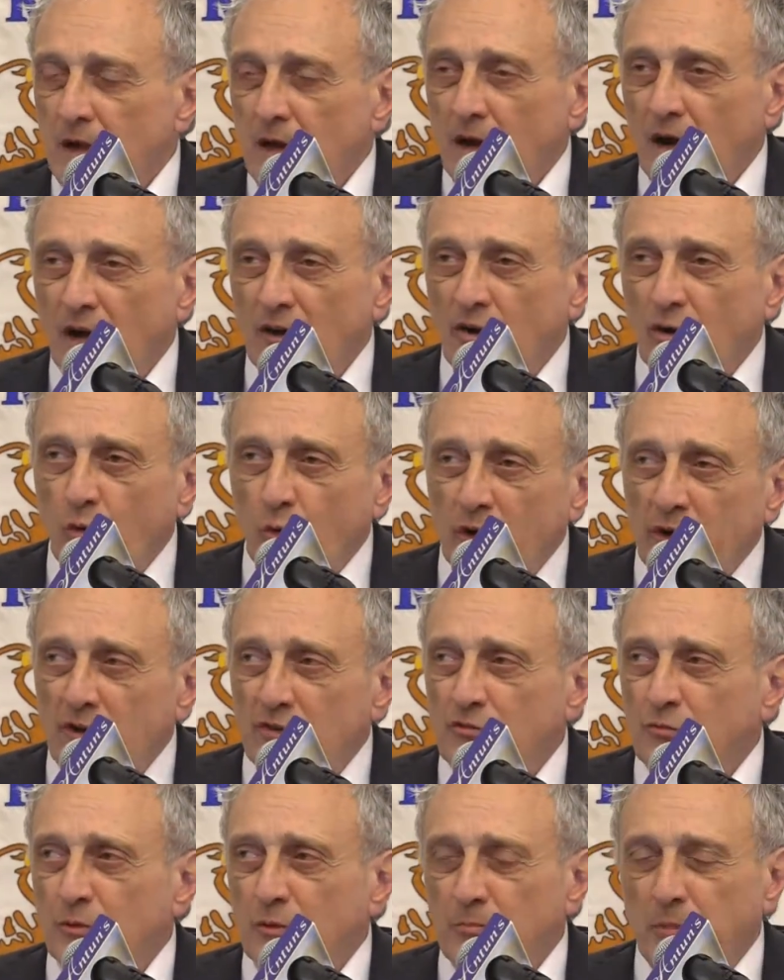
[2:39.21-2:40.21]
Our
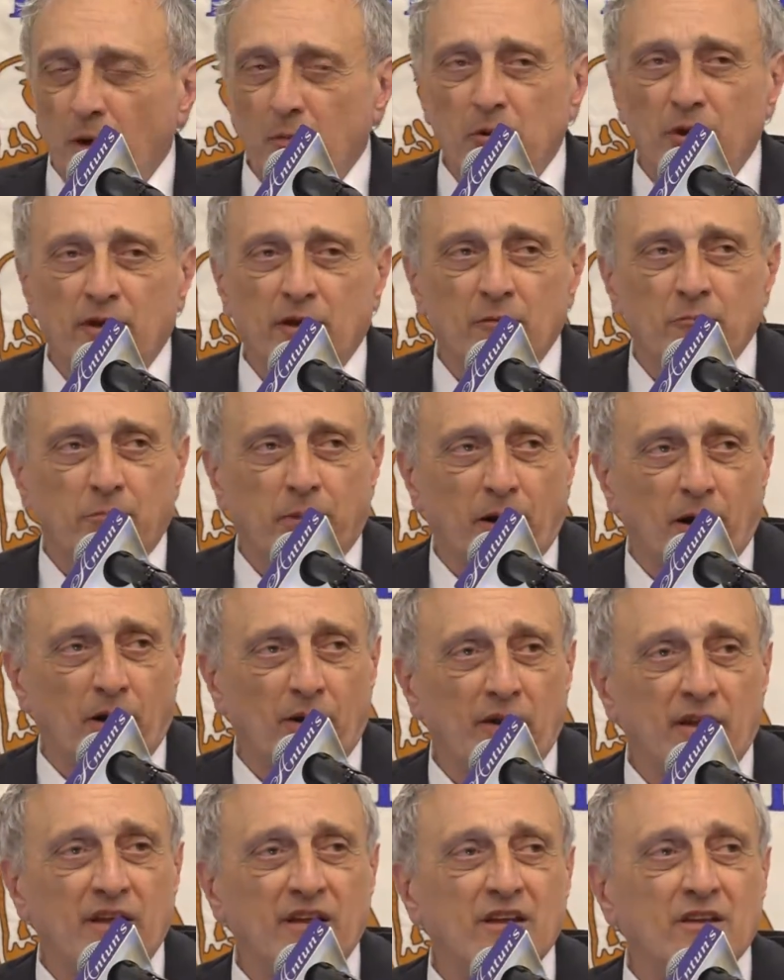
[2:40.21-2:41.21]
Queens Republican
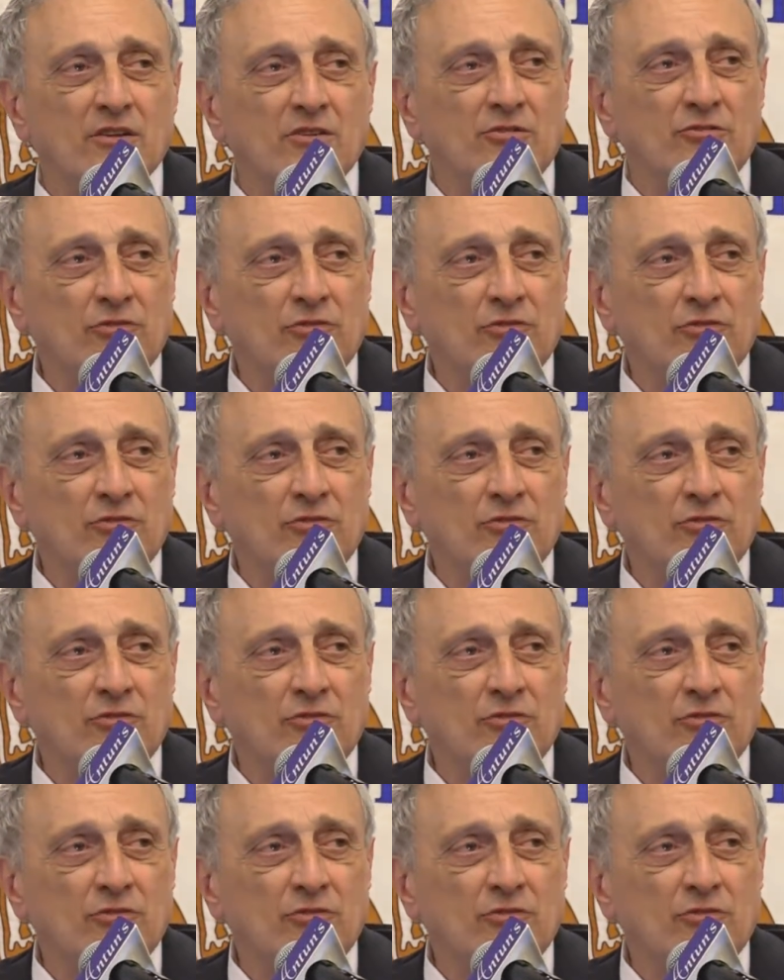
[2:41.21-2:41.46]
Party is